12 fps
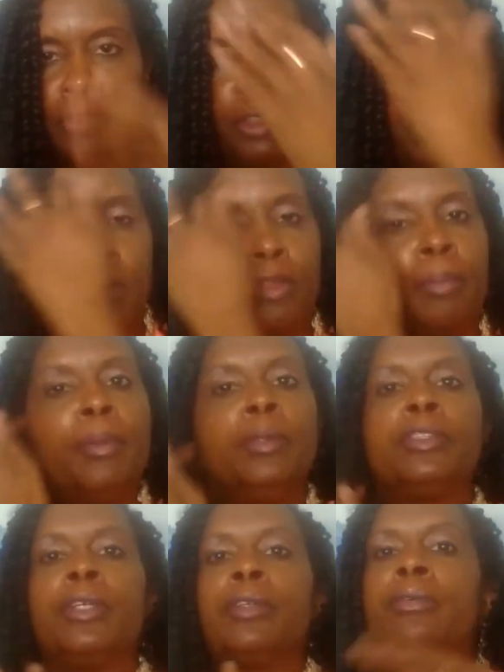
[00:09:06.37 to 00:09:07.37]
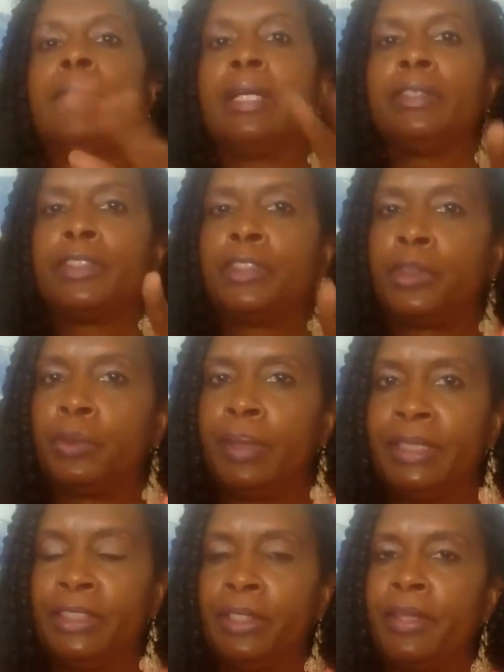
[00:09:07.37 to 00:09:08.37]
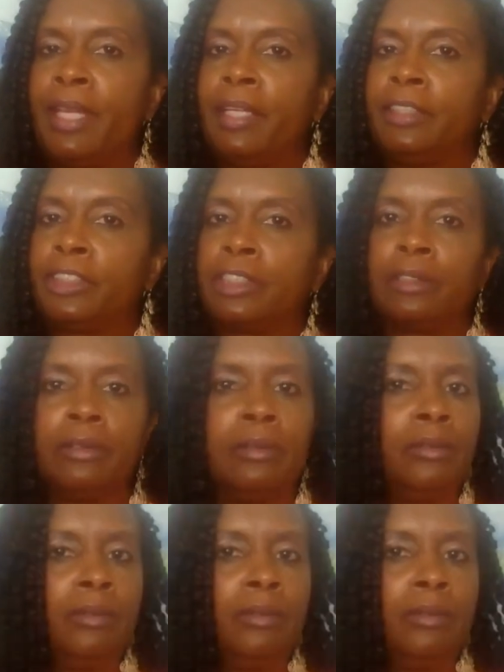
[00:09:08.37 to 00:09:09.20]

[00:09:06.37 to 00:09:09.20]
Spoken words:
the boots on the ground situation. They are just,